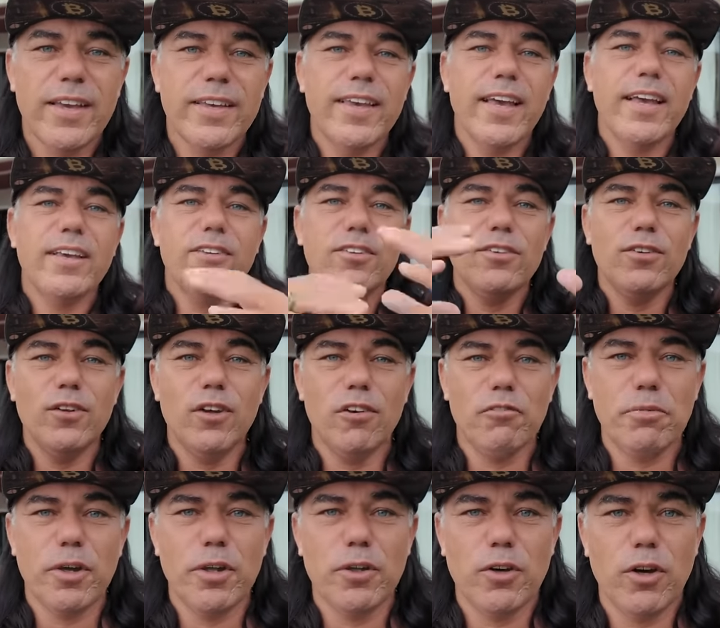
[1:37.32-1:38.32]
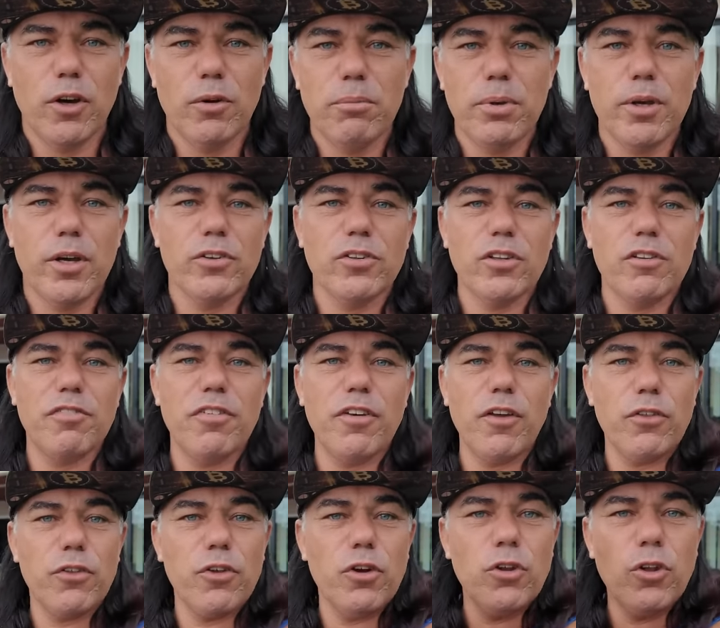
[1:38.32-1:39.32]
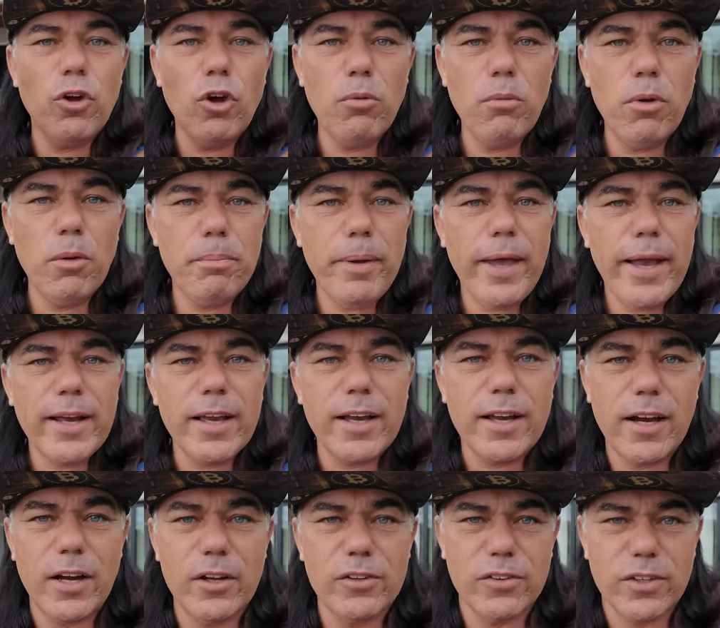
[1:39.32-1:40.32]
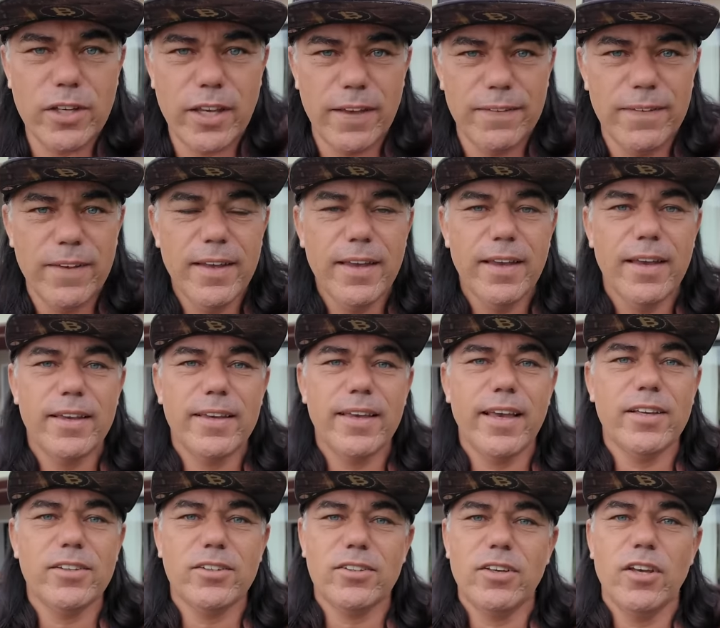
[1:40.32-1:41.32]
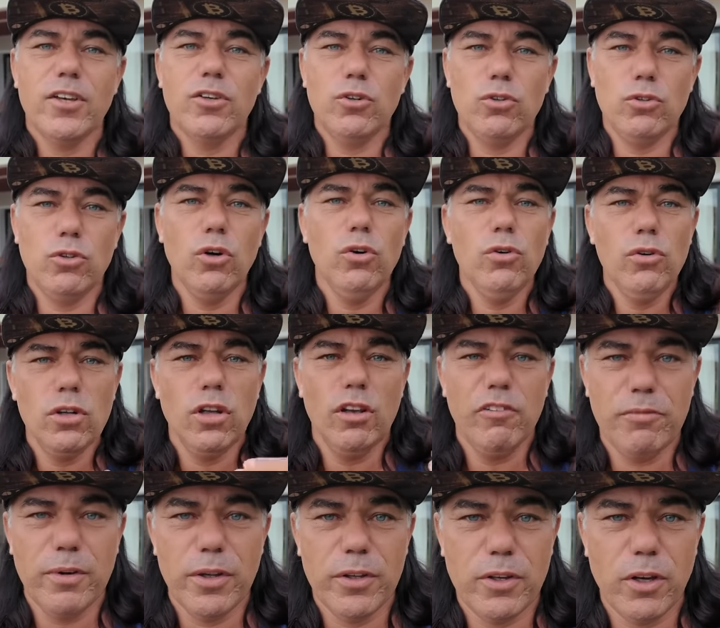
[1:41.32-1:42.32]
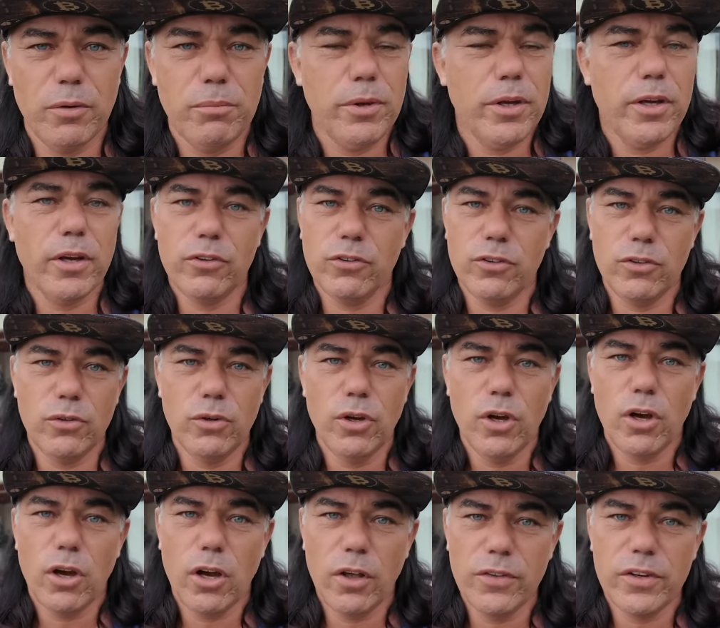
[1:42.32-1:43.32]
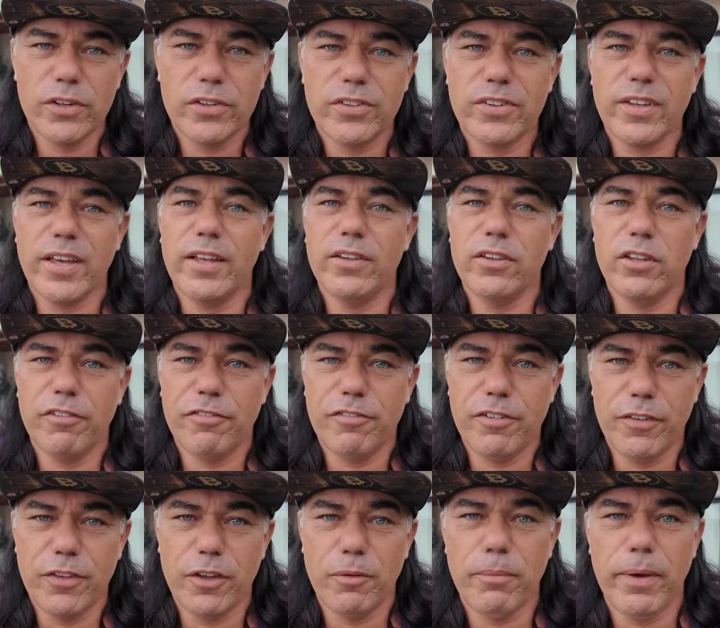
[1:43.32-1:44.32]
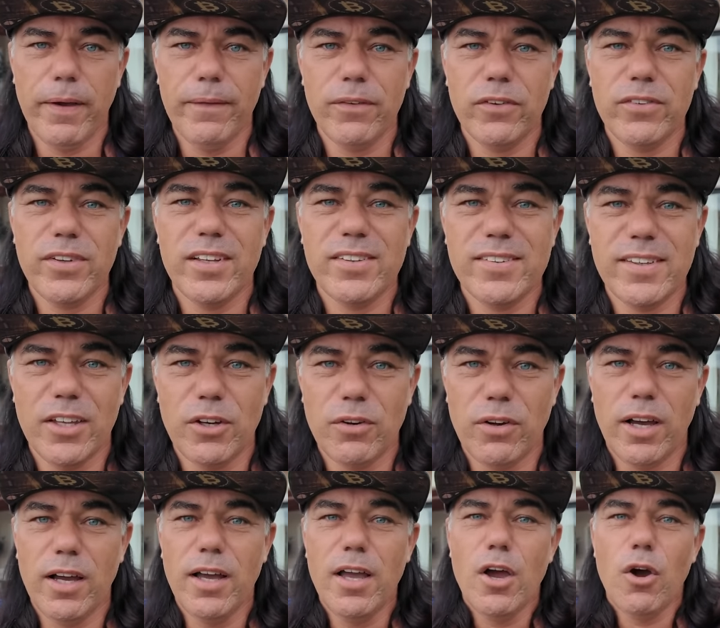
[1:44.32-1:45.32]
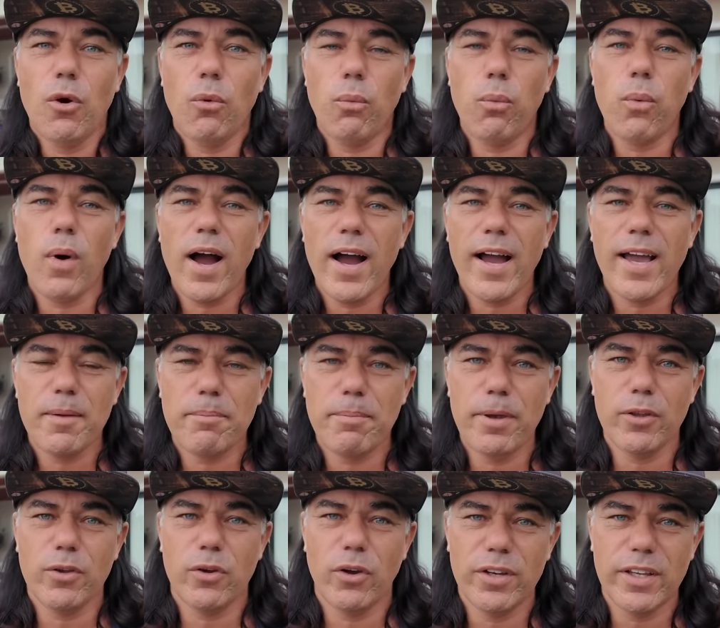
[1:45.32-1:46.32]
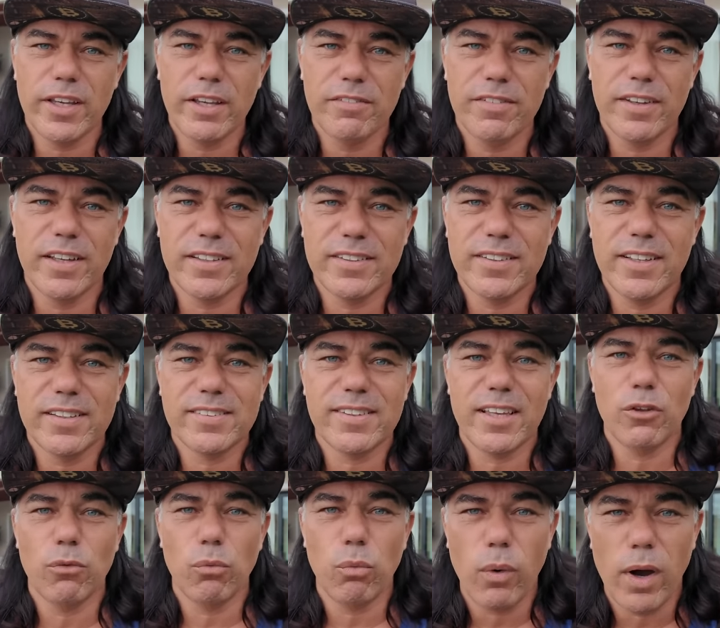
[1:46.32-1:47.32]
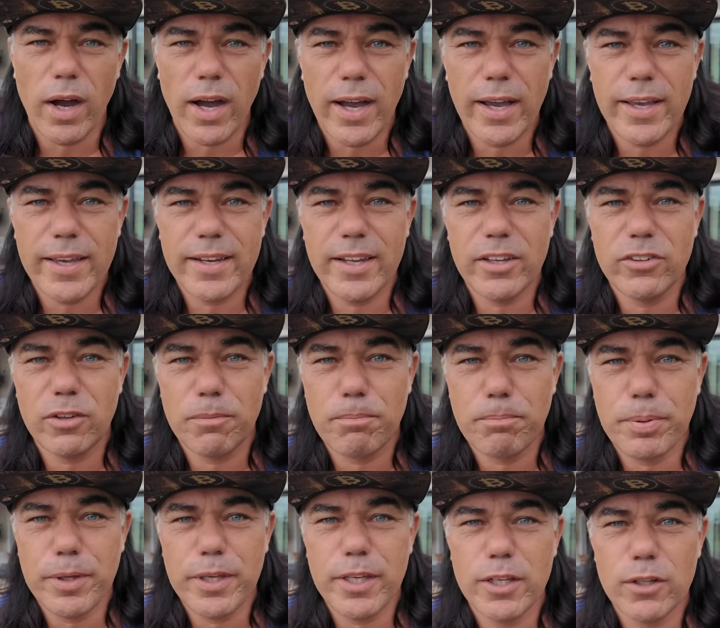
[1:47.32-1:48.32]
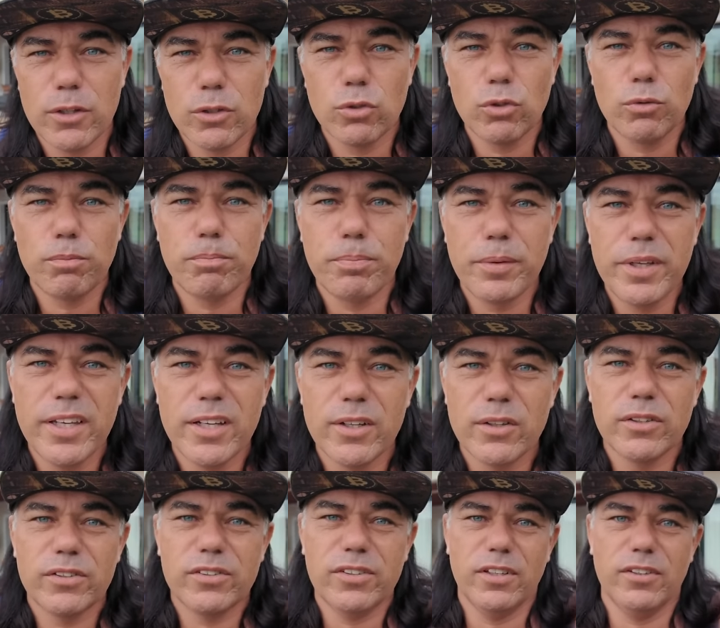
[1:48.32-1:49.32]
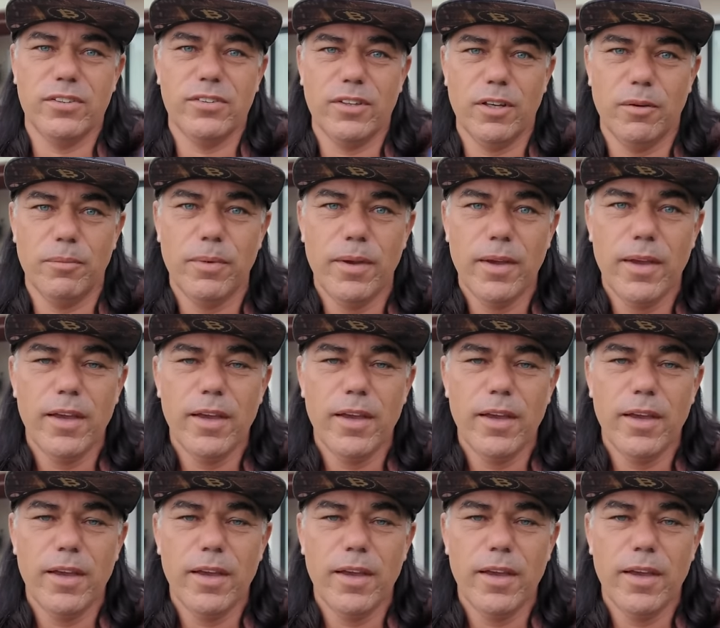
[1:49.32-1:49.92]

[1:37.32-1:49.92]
Yes, you love Bitcoin because it filled your normal bank accounts again. Yes, you don't love Bitcoin because you understand the fundamentals, etc., why Bitcoin even exists and why it is a peer to peer system